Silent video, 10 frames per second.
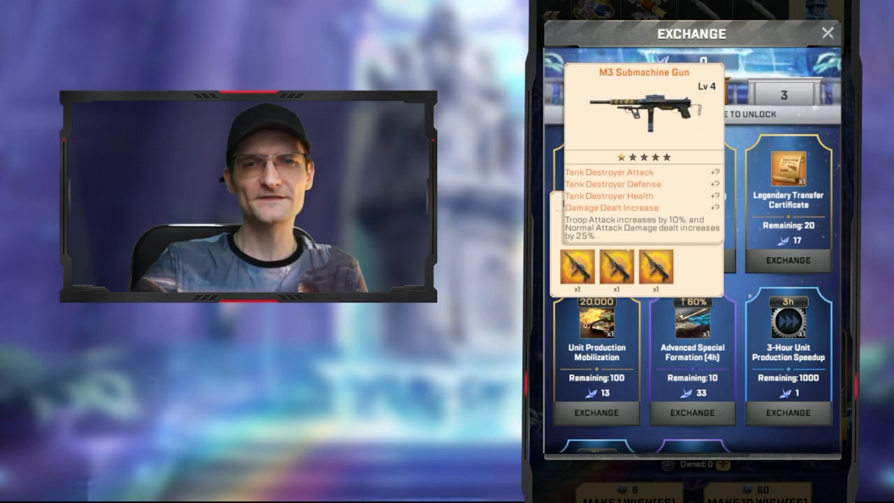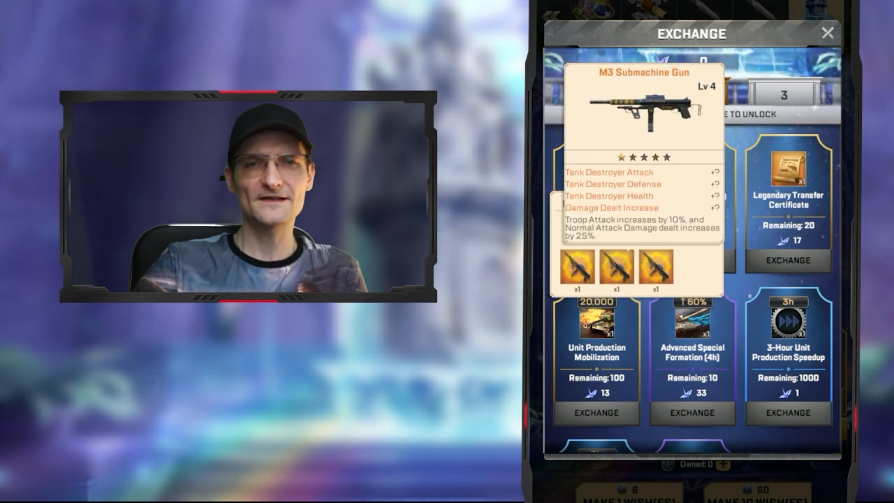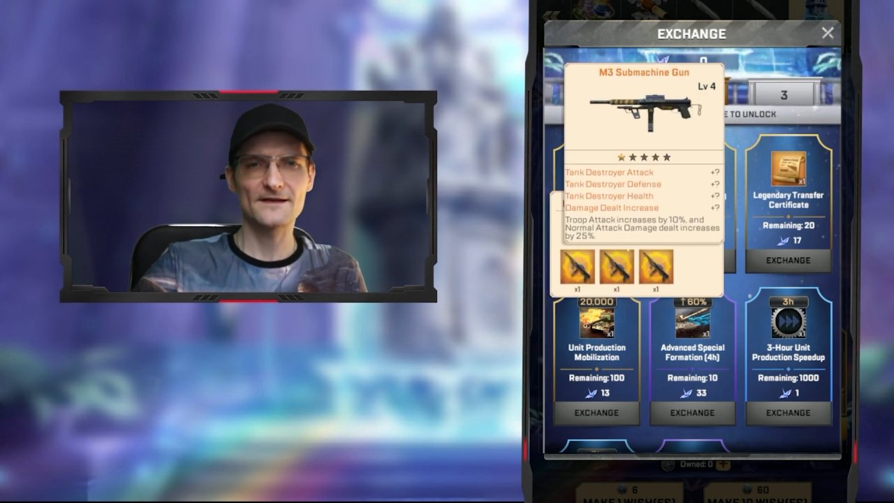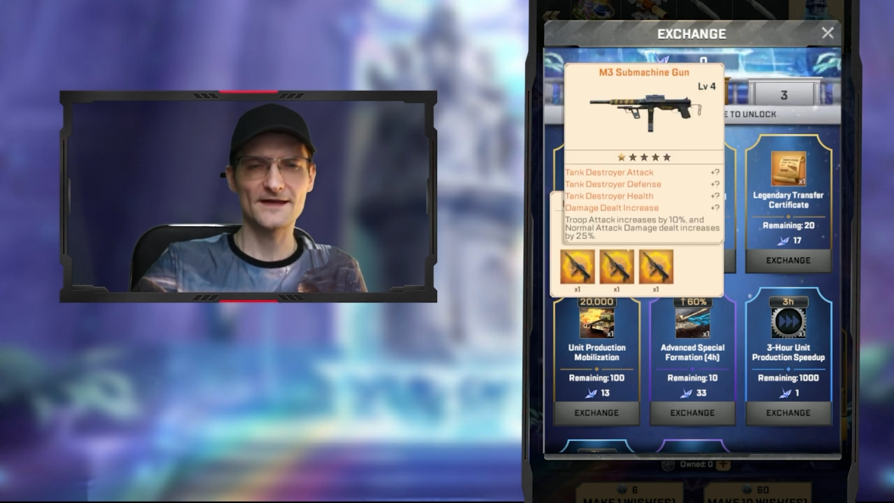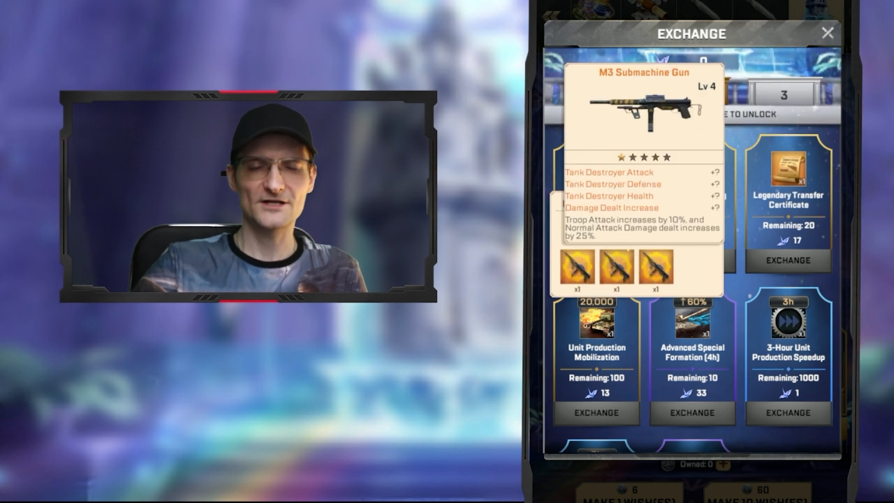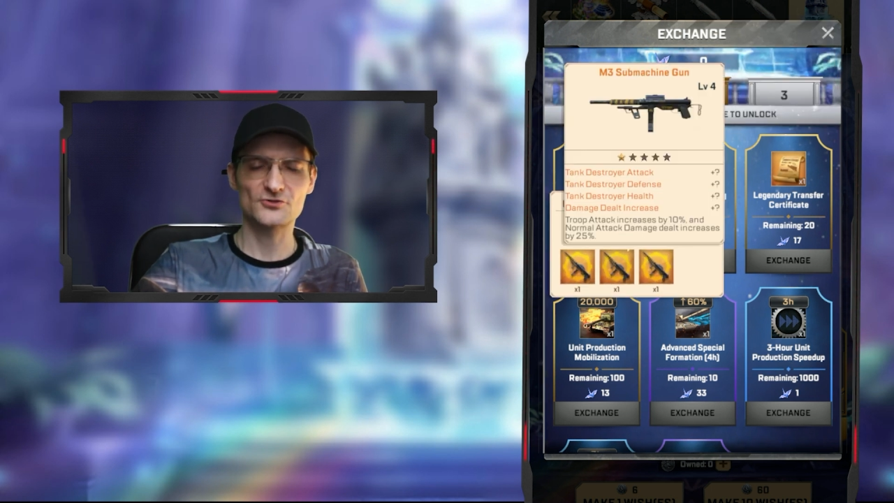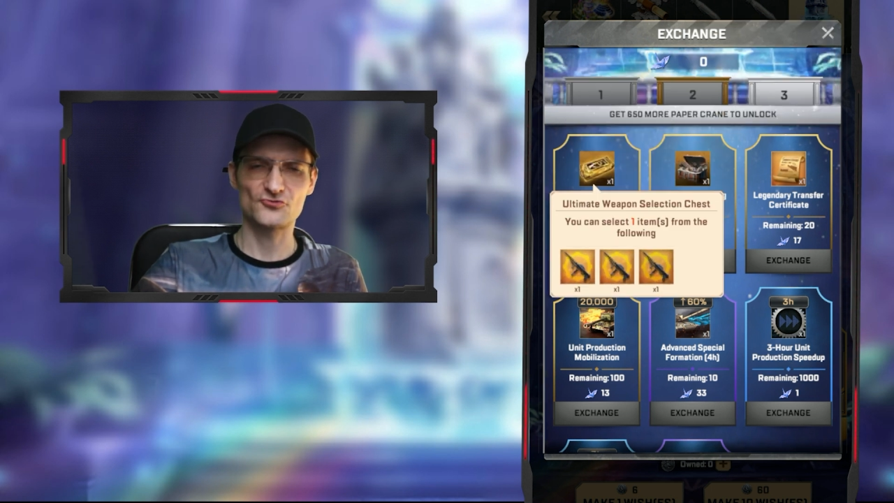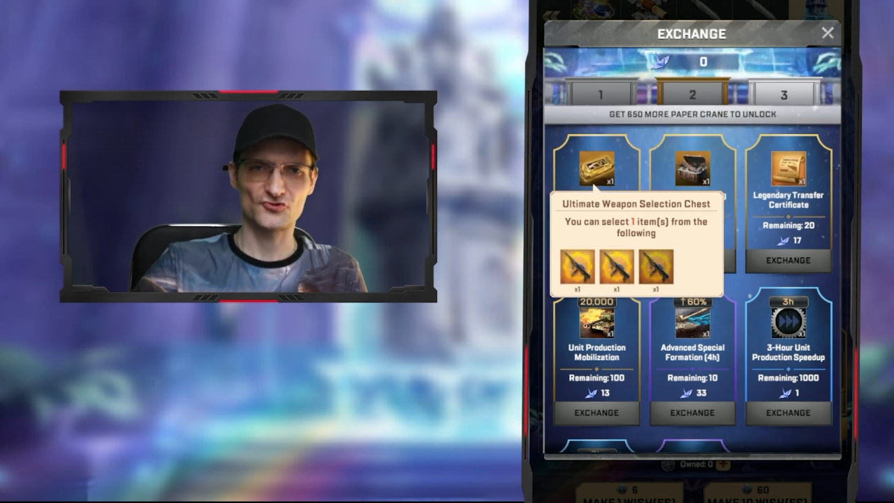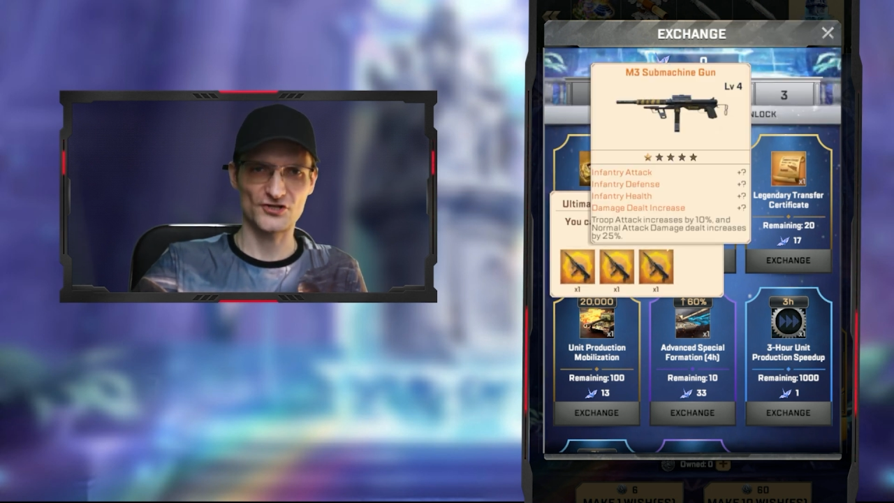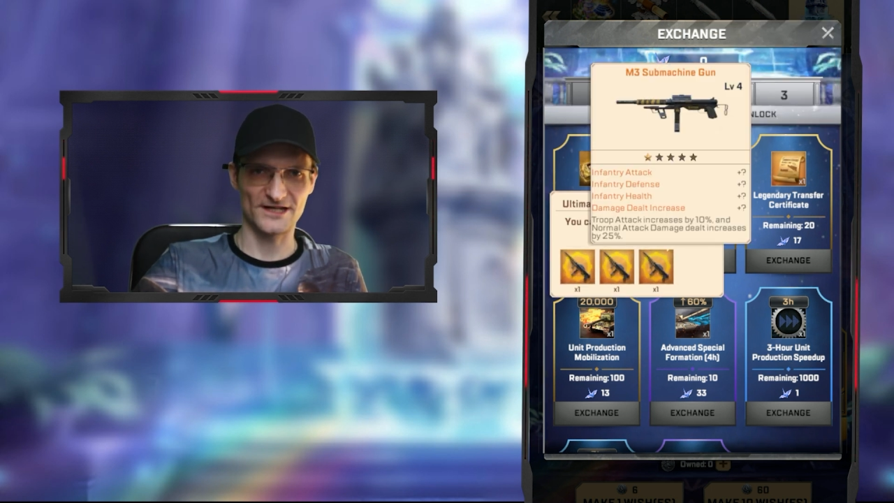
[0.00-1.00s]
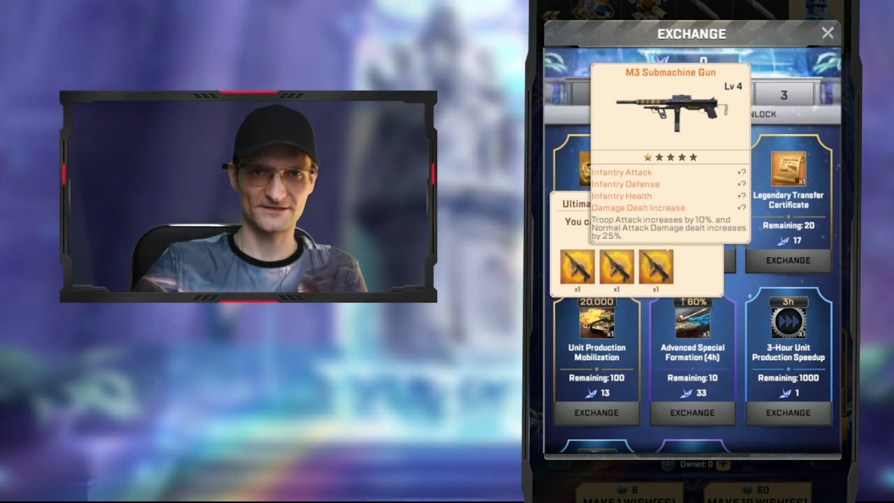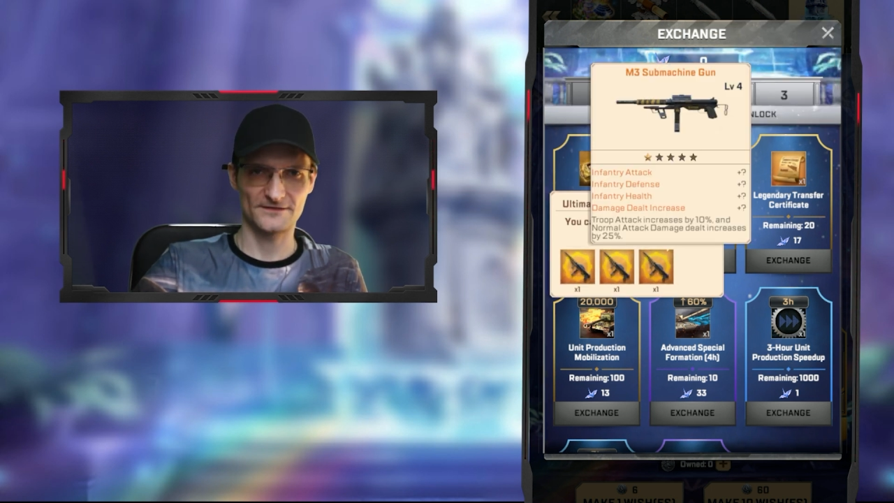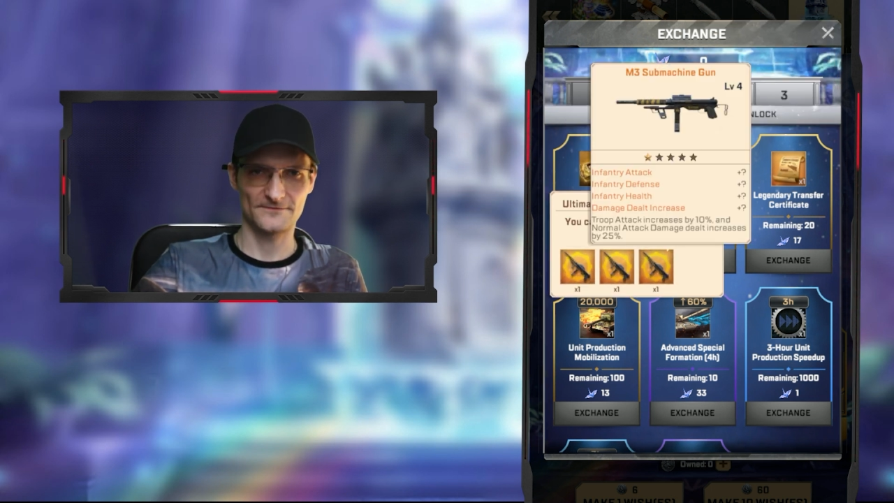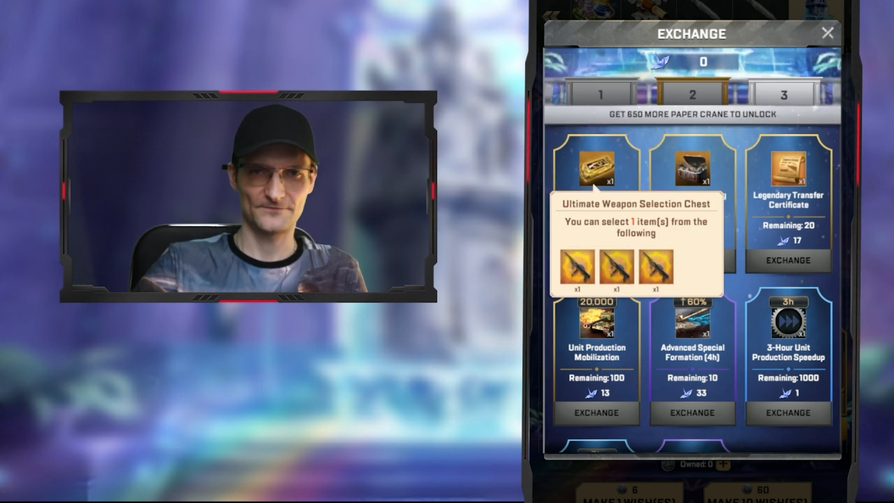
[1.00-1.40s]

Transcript: selection chest,